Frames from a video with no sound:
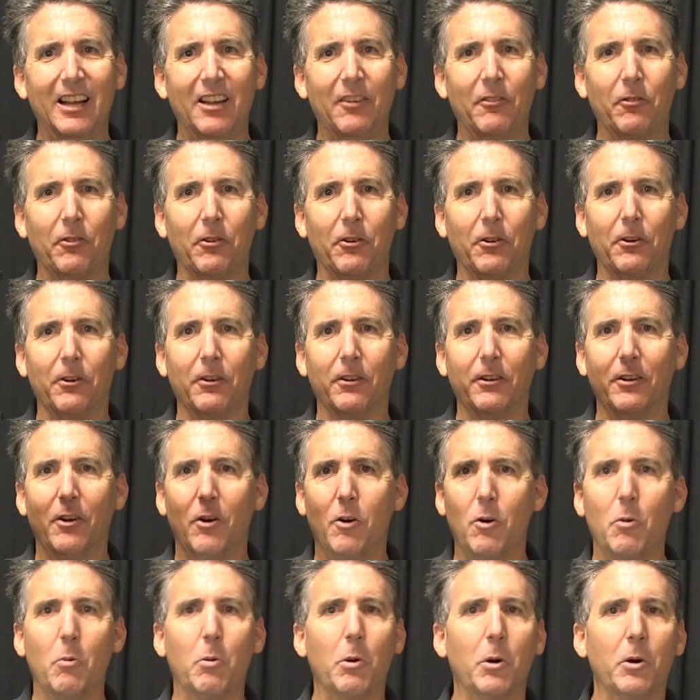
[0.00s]
for the
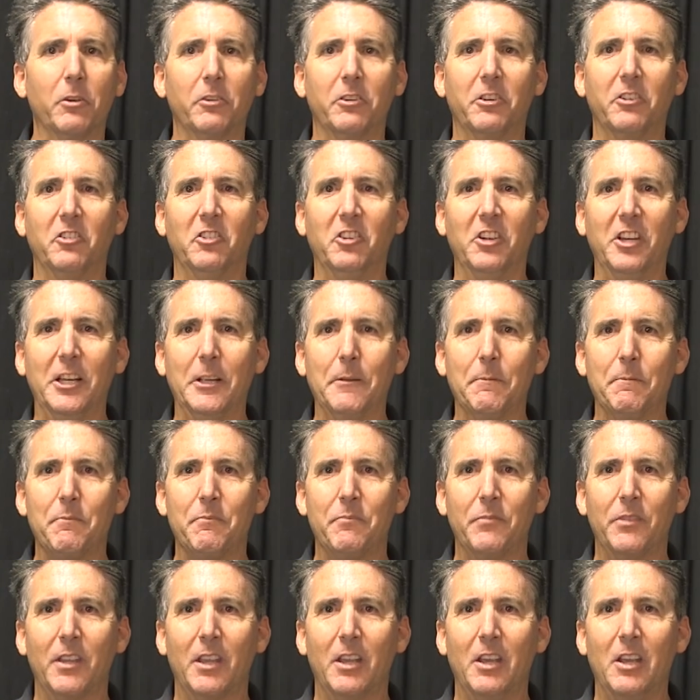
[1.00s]
whole world to see.
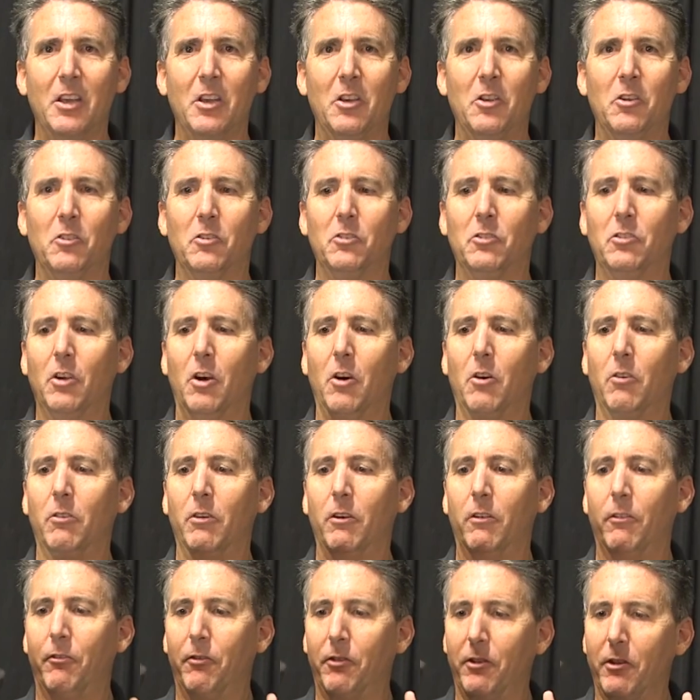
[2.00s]

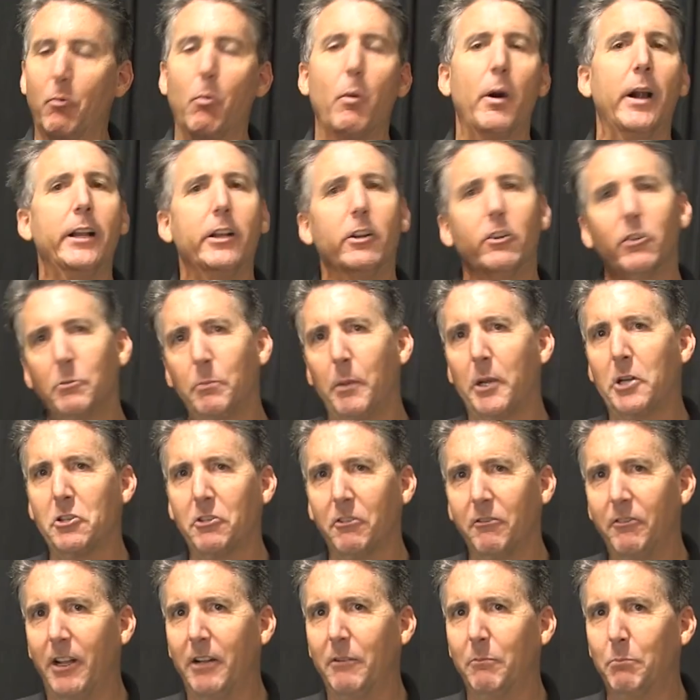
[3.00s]
So for the wedding or
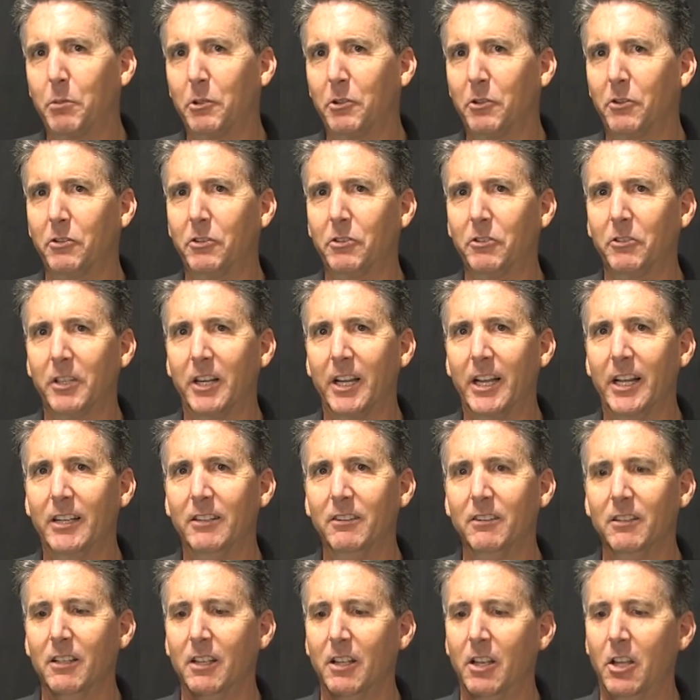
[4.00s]
special event producer
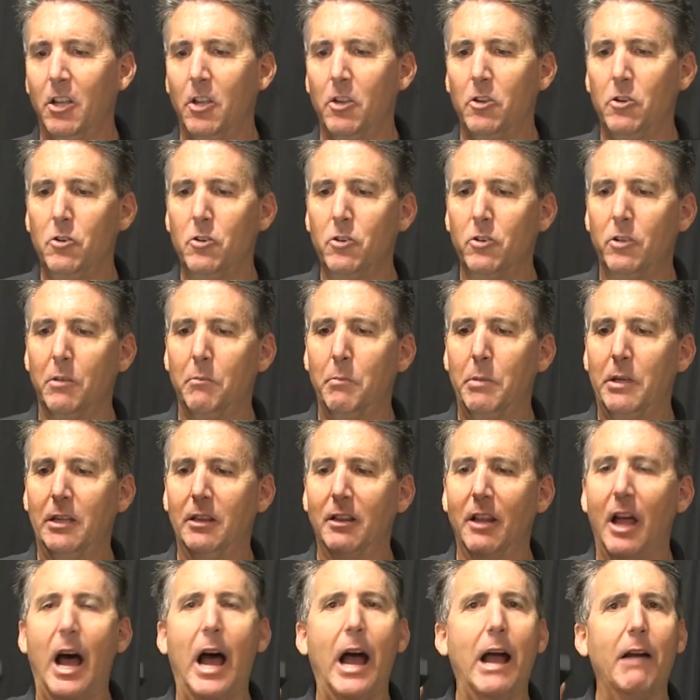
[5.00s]
again, you can be
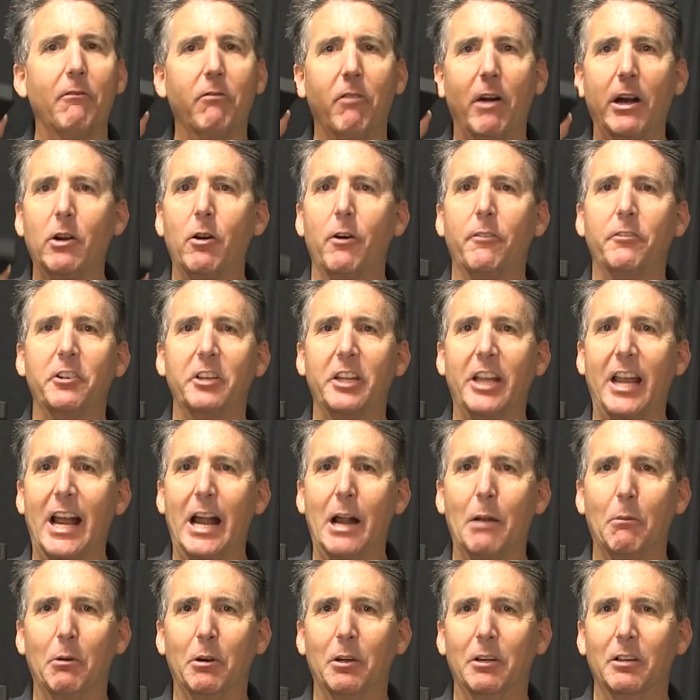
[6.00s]
live right off the
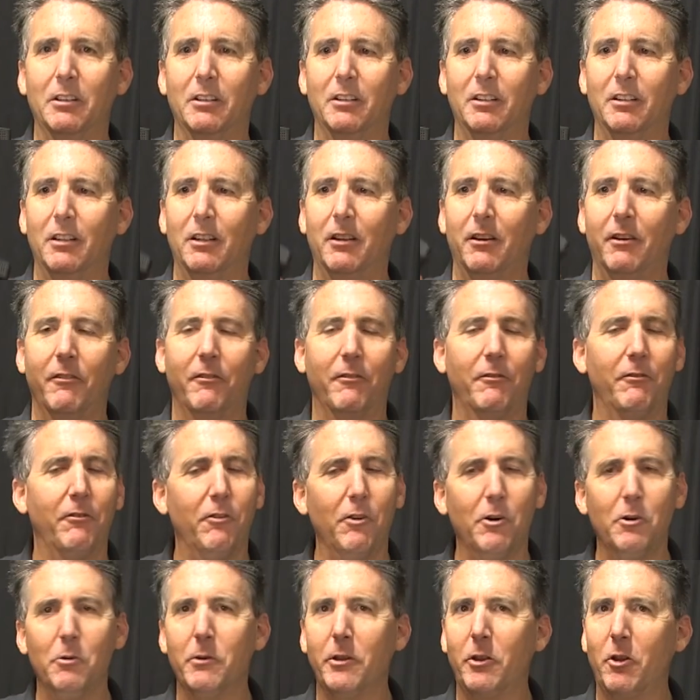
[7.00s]
camera,
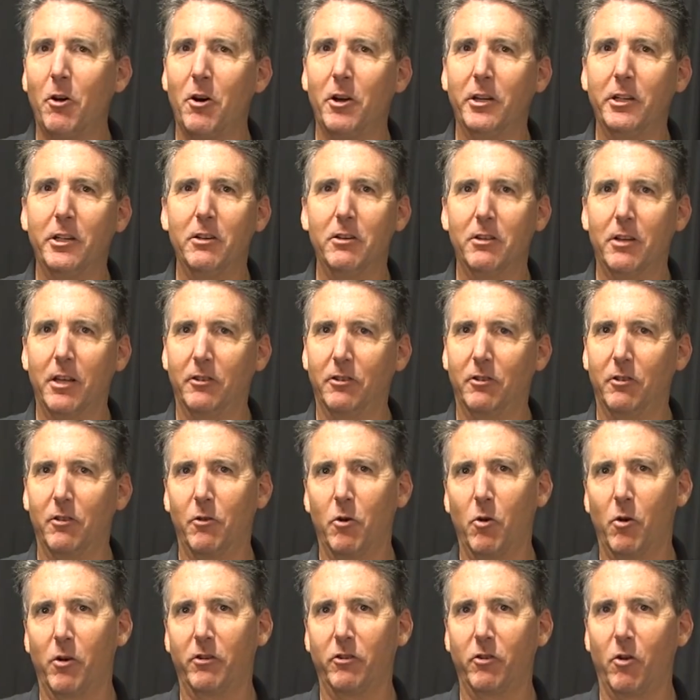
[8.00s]
full with audio, because of
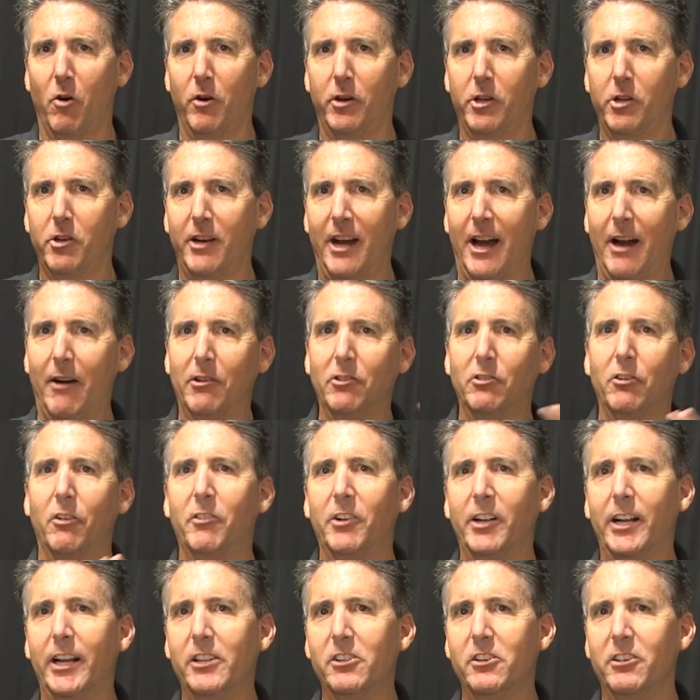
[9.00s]
course audio carries
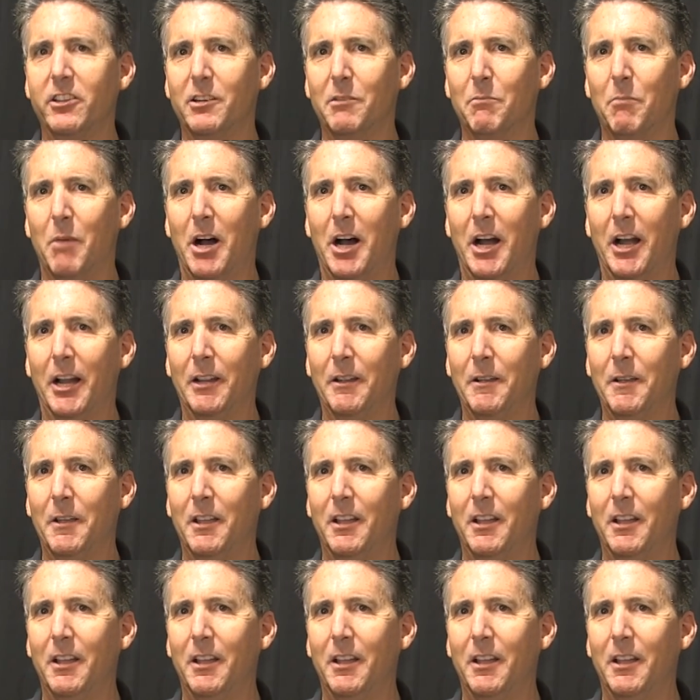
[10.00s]
over HDMI,